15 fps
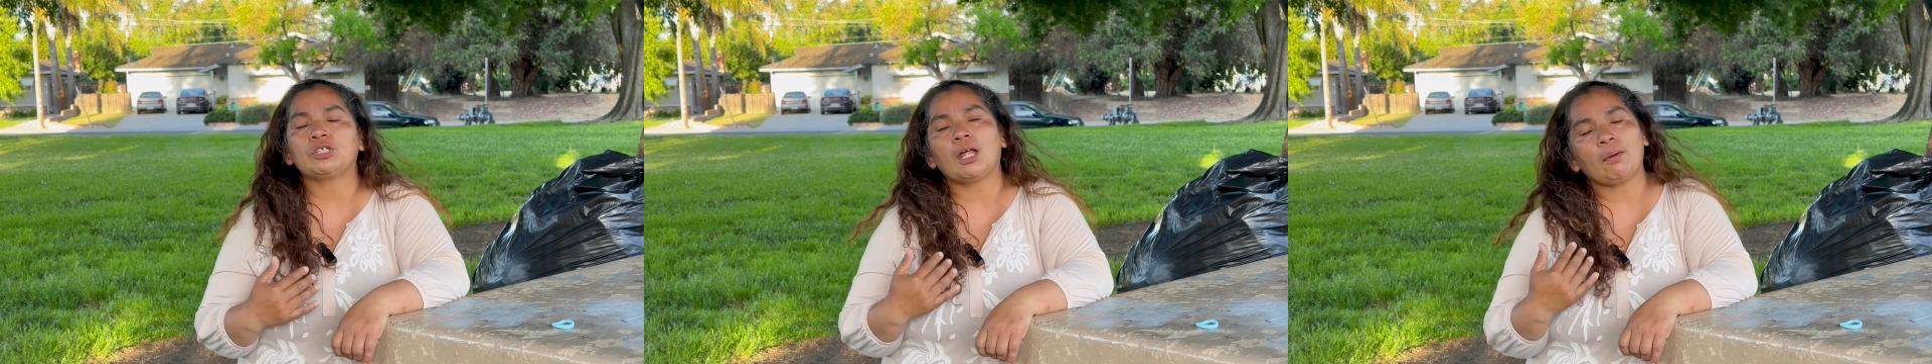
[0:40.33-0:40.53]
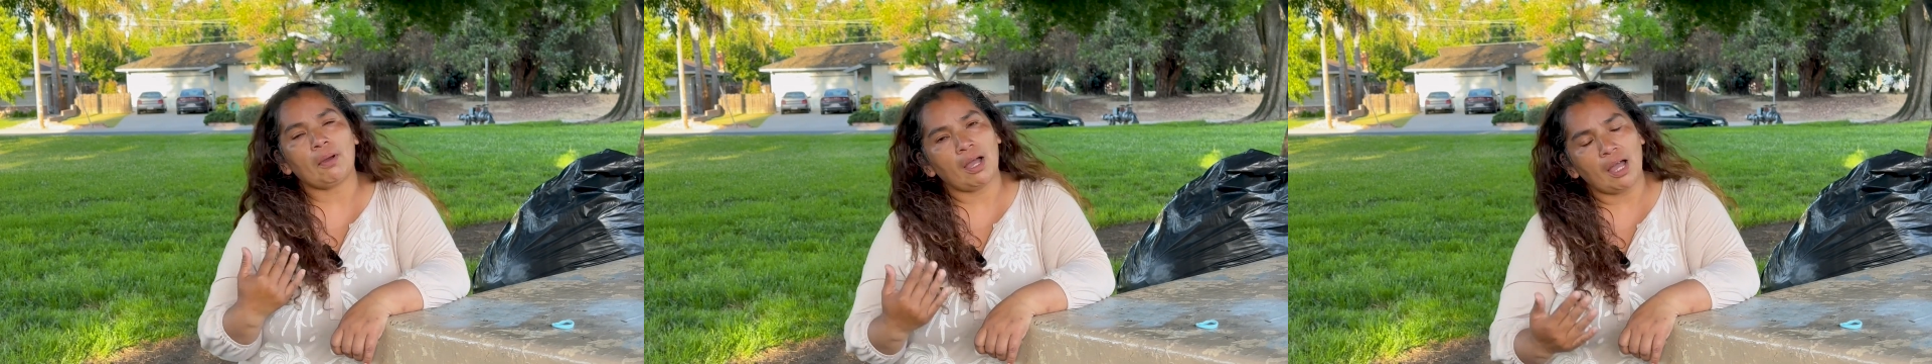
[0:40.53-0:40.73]

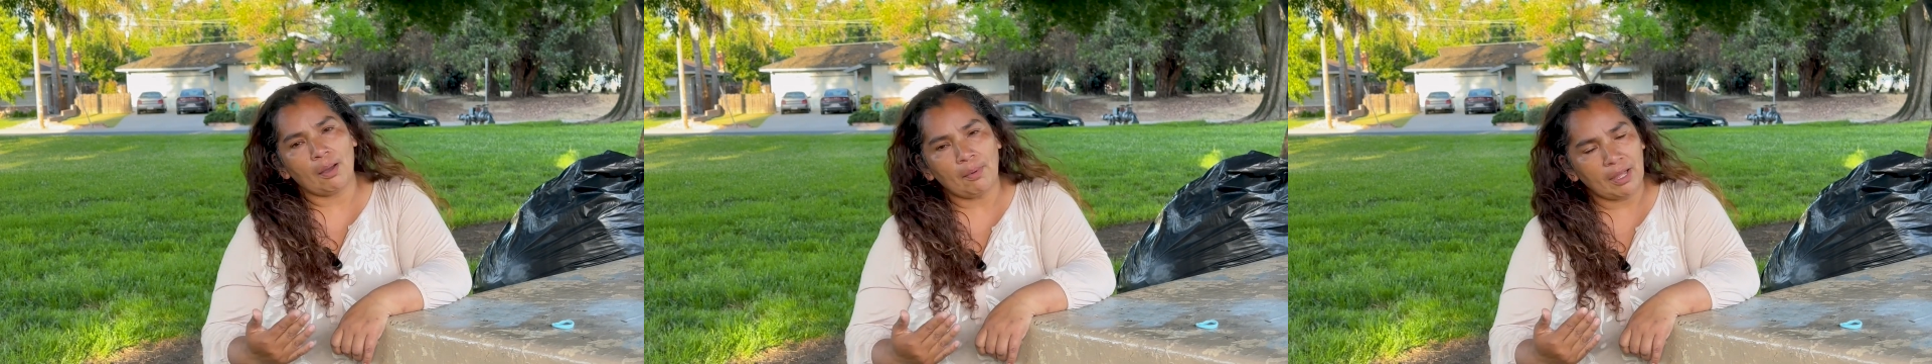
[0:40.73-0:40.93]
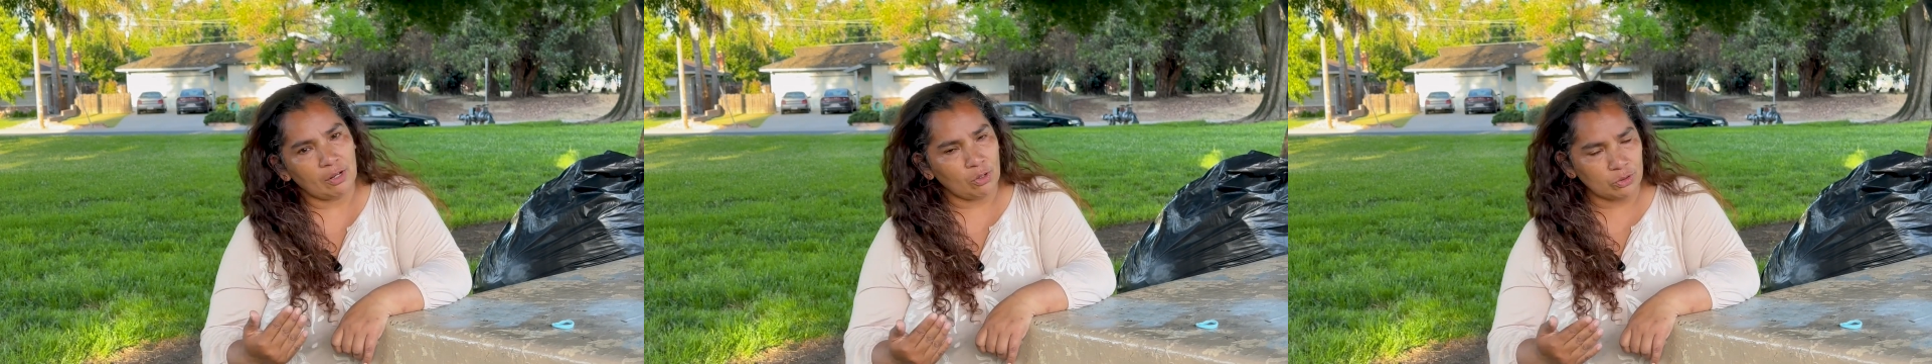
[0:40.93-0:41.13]
She almost
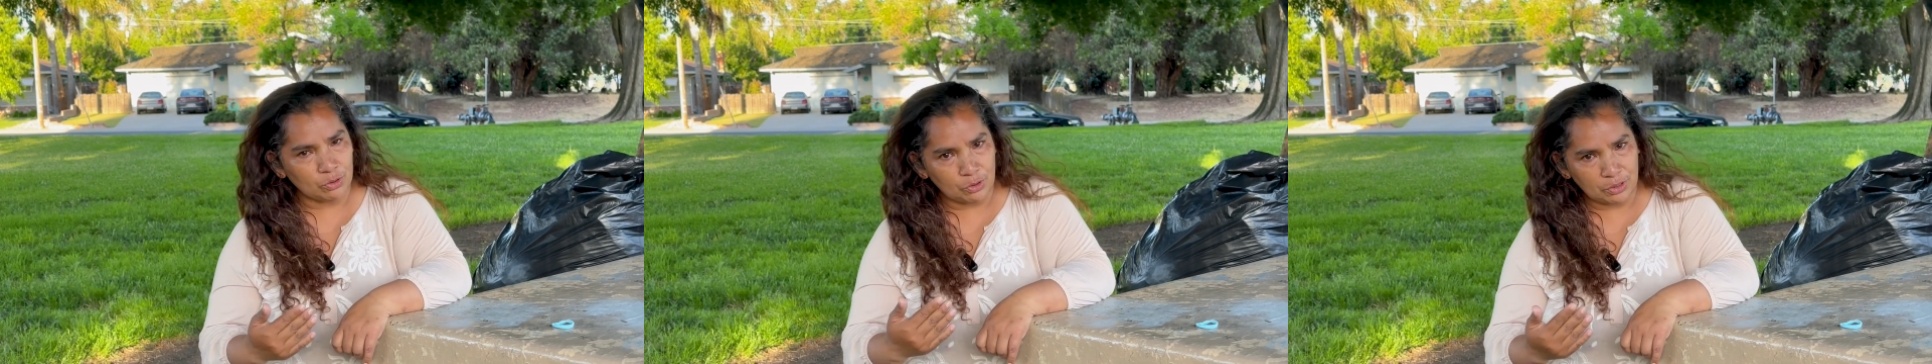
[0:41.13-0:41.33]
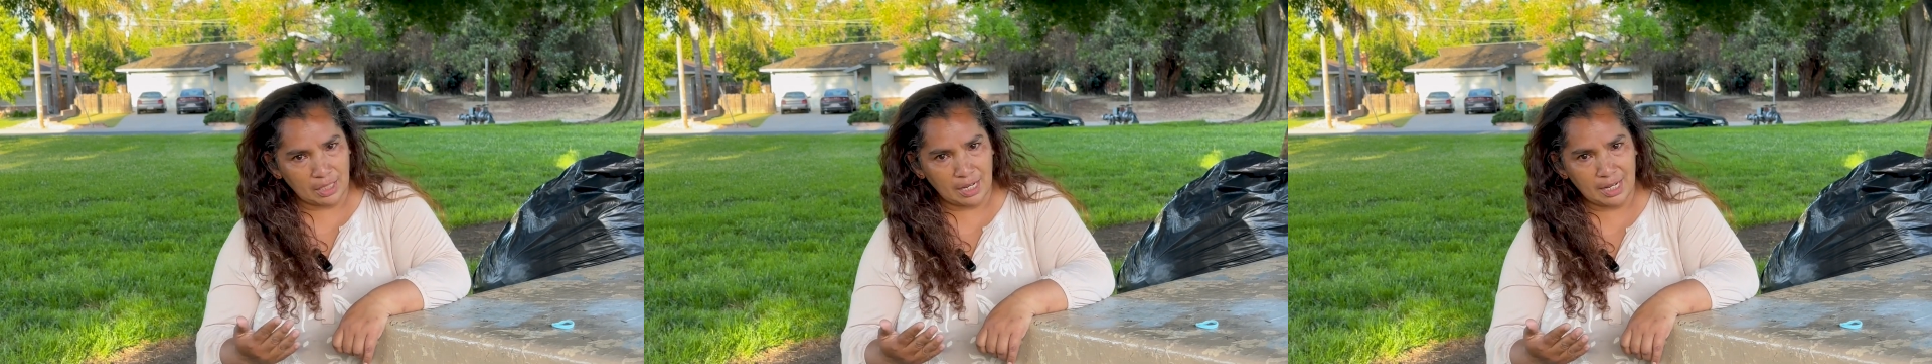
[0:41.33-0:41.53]
left me
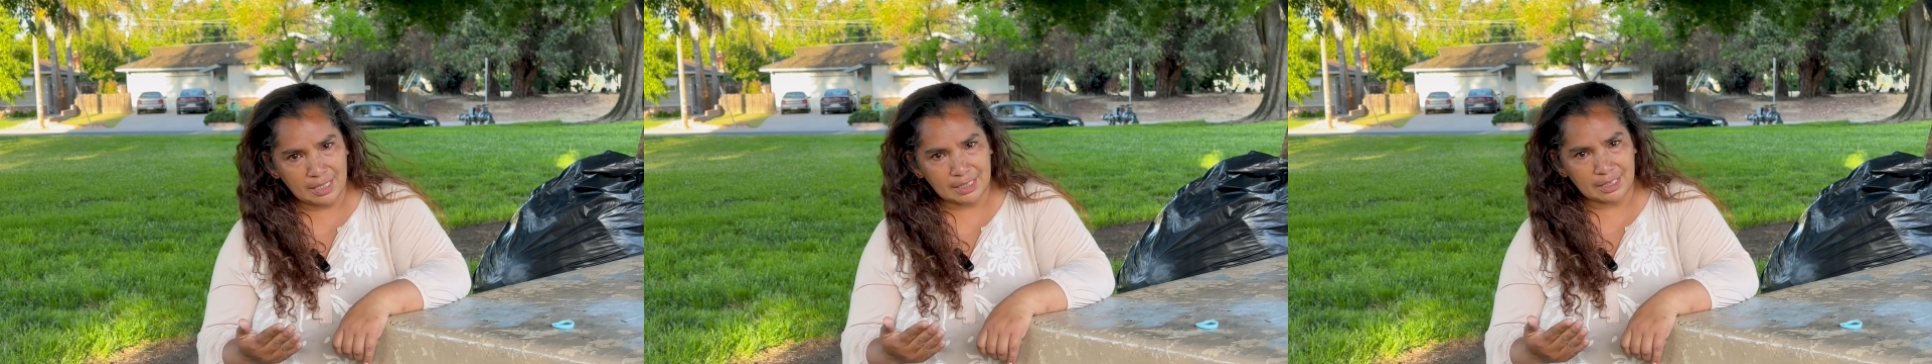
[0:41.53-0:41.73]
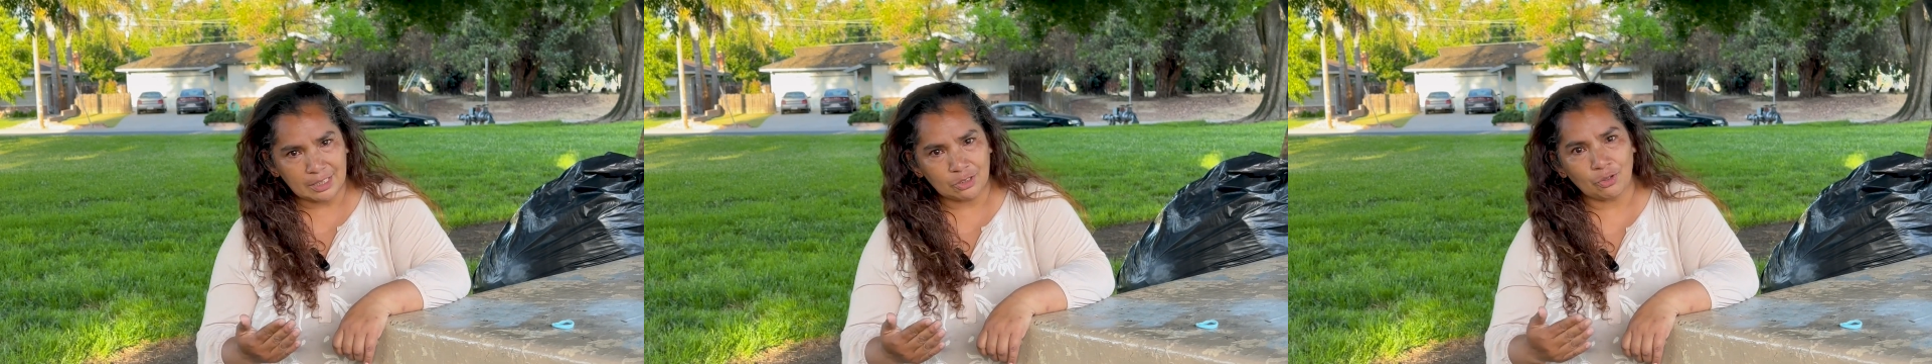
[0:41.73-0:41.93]
at that
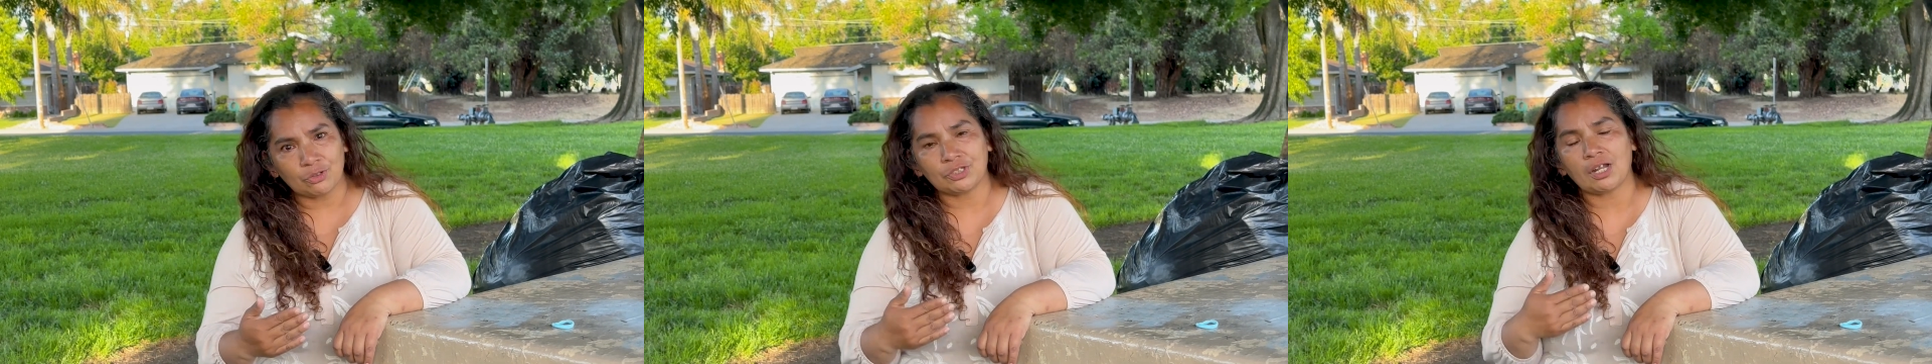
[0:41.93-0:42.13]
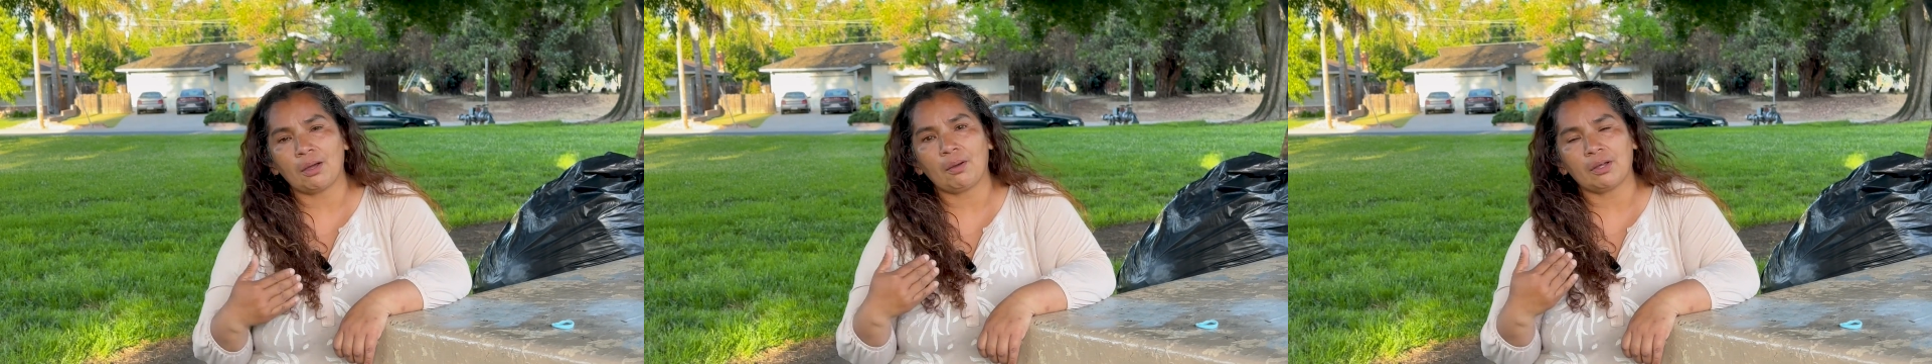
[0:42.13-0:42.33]
park by
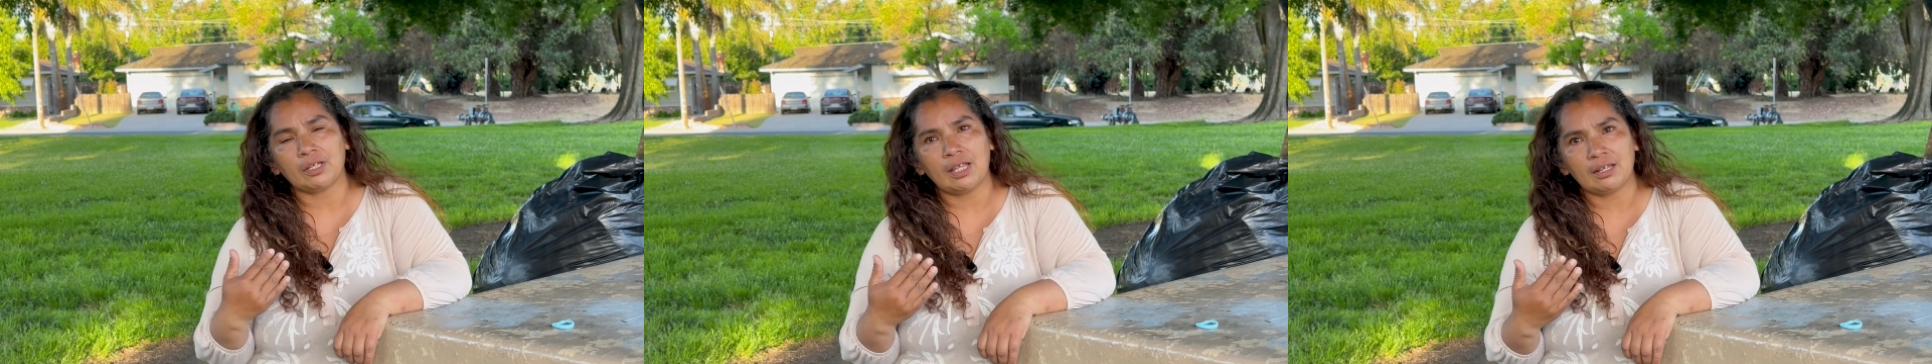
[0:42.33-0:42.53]
myself.